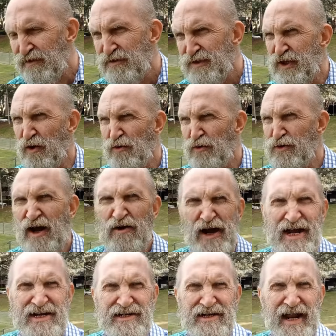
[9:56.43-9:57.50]
Still,
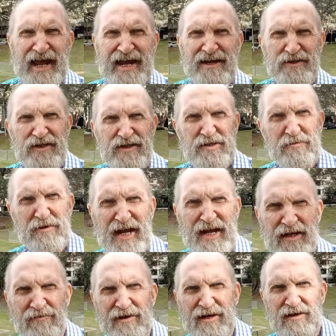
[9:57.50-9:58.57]
Johan Langer seems to be
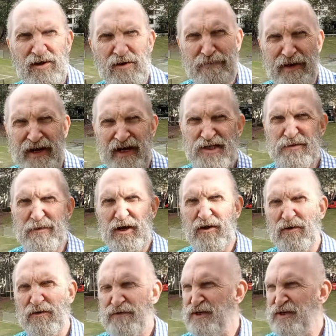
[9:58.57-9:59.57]
hanging around like a bad smell.